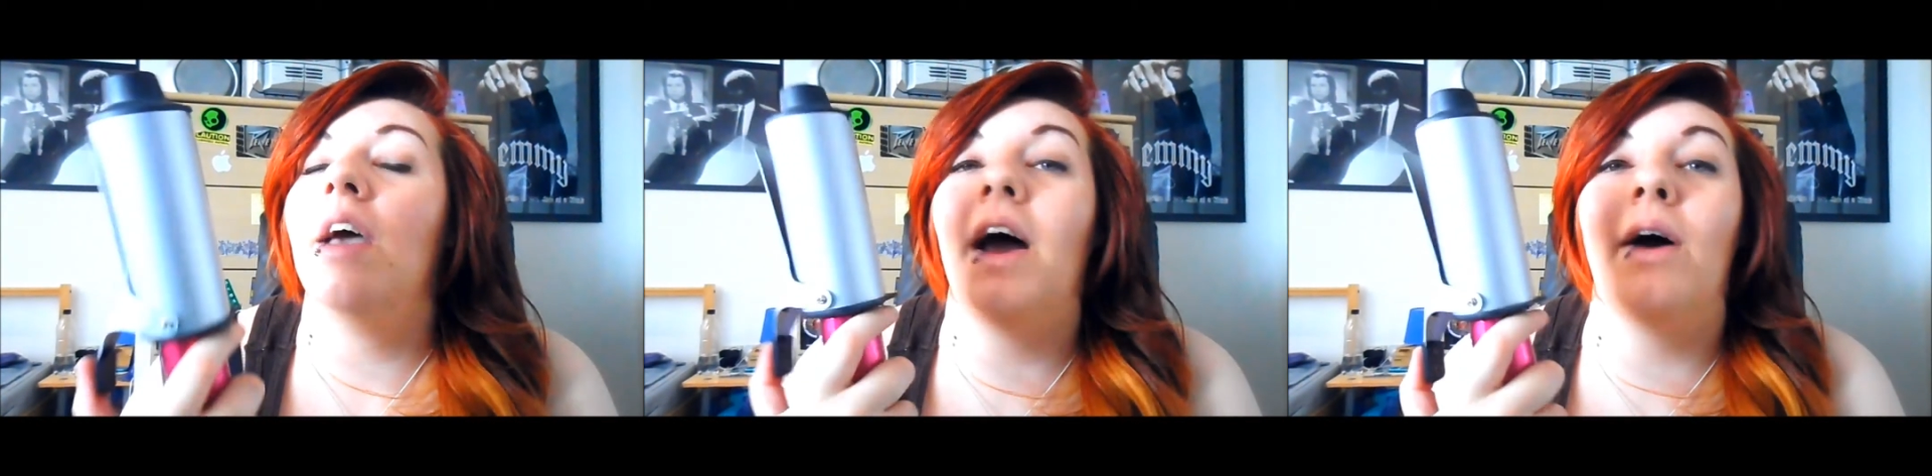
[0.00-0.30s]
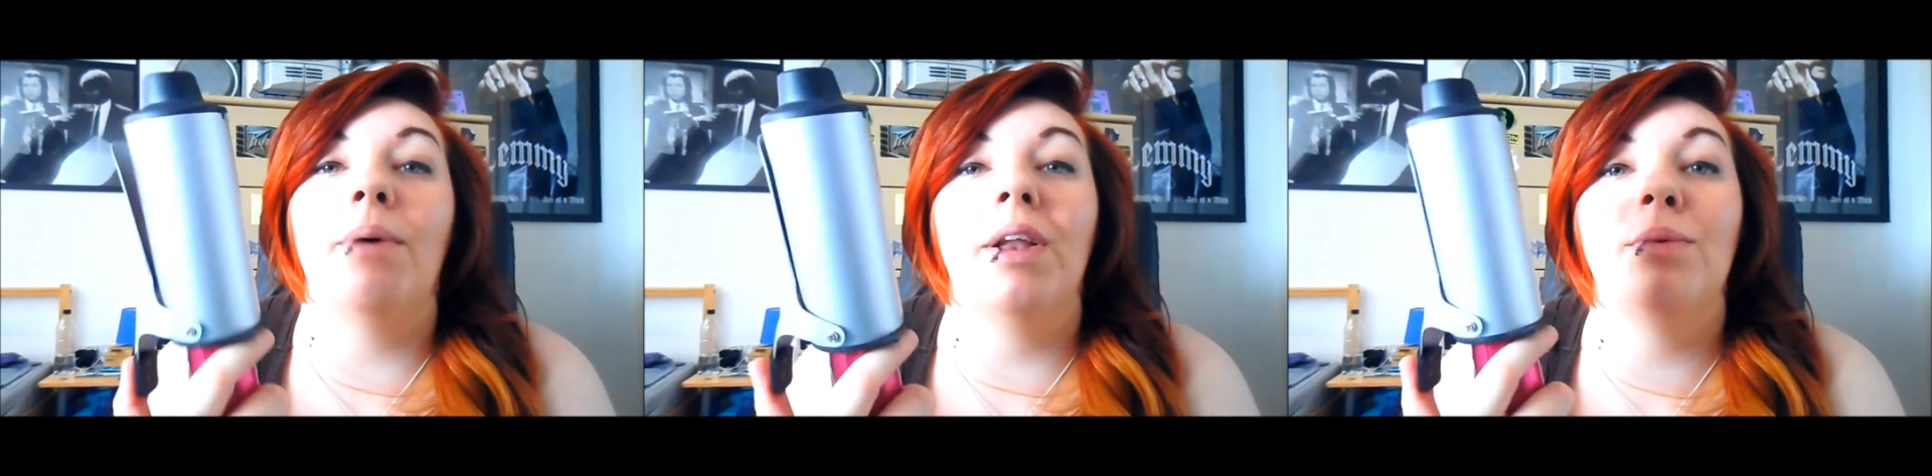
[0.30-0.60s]

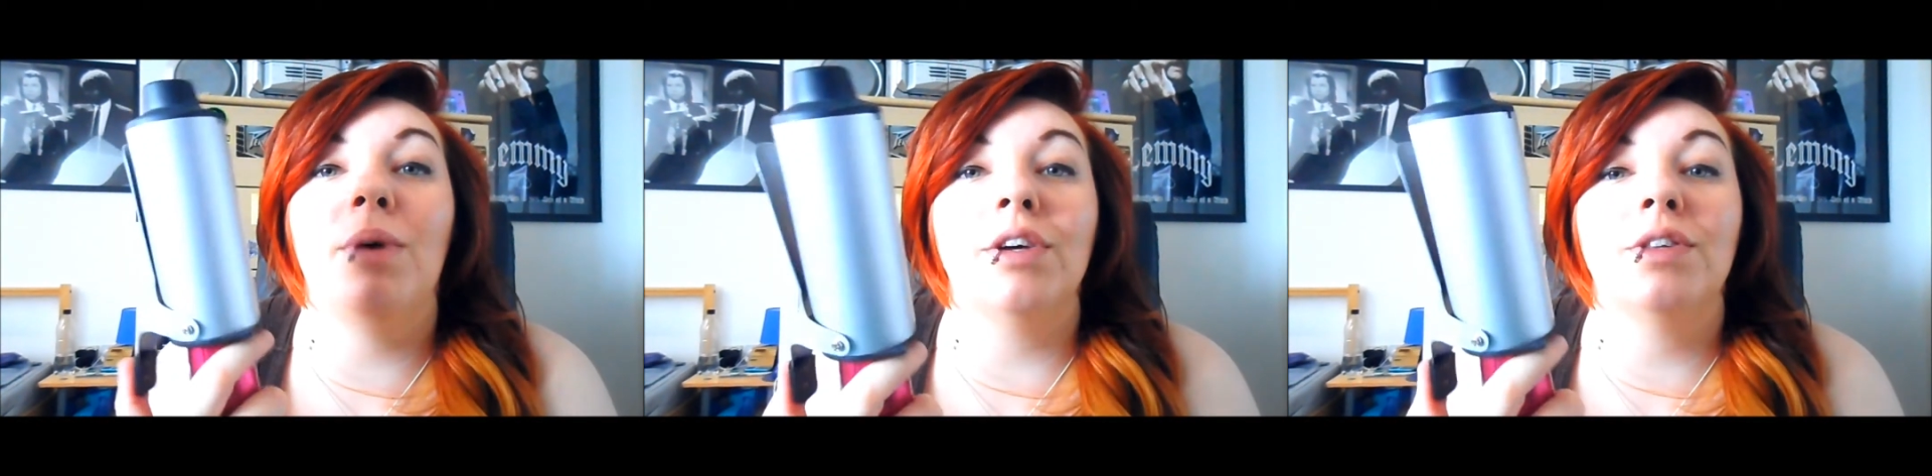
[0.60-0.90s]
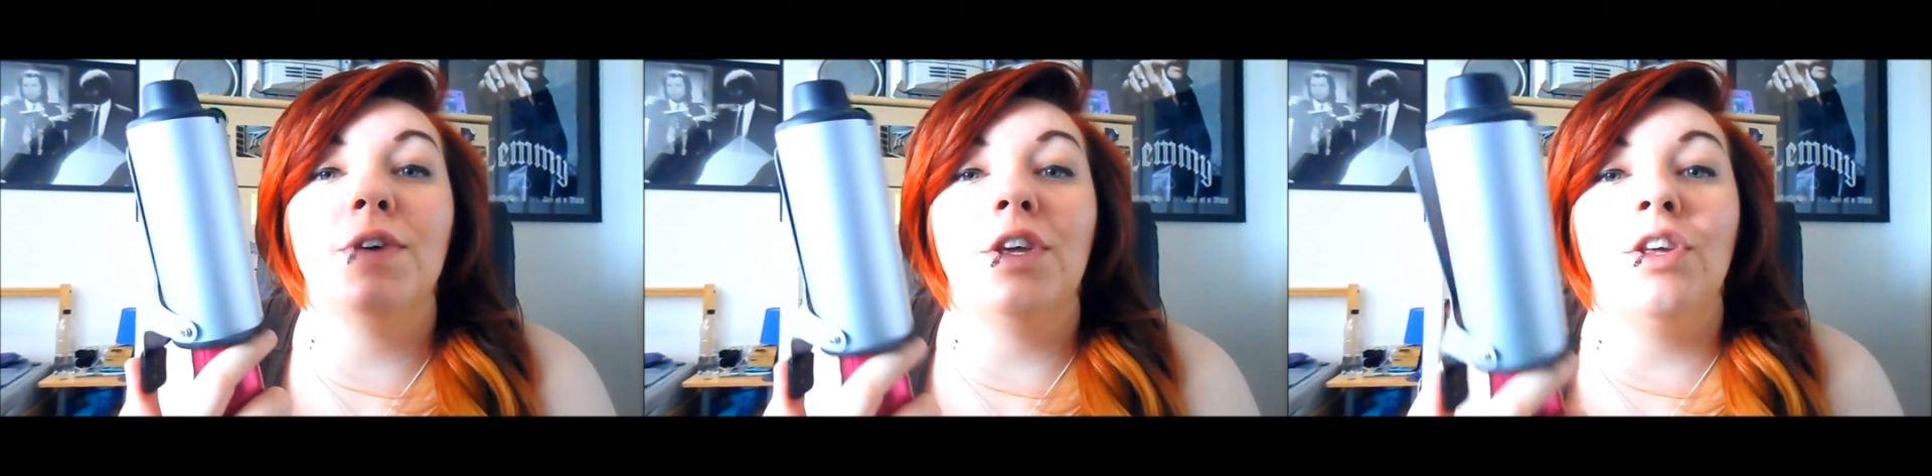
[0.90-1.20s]
how well it
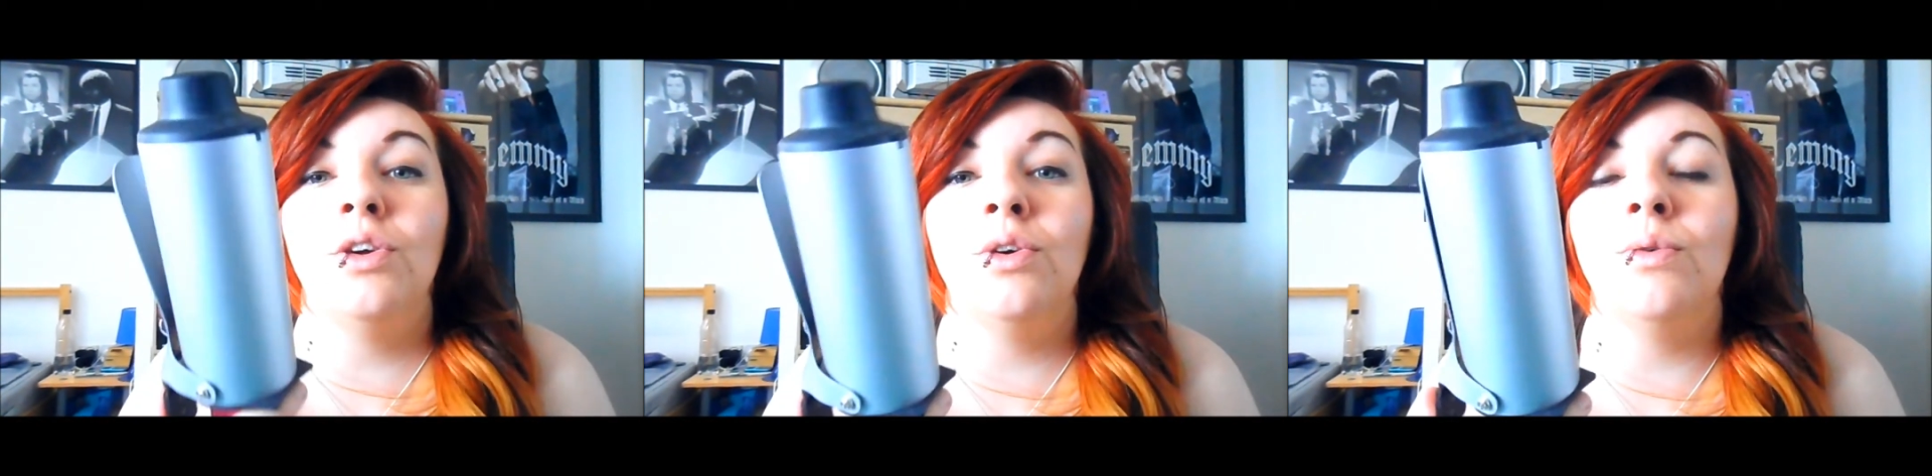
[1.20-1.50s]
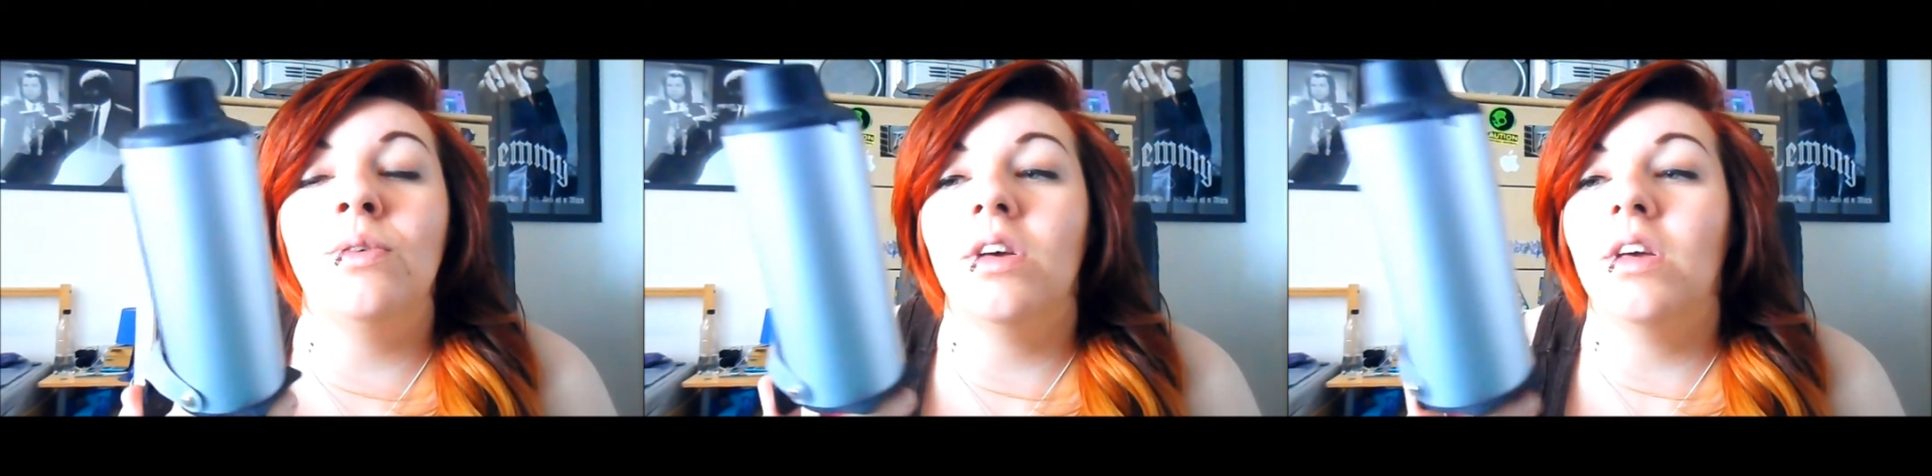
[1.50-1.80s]
works for
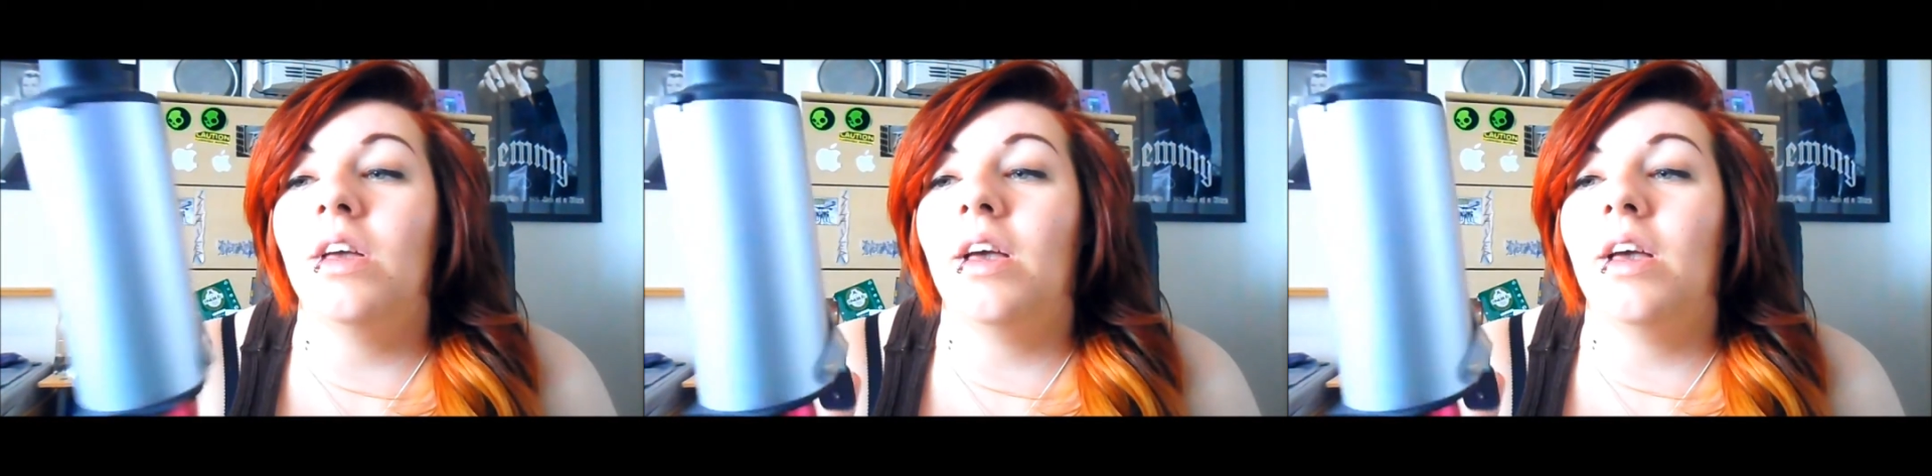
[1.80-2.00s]
you,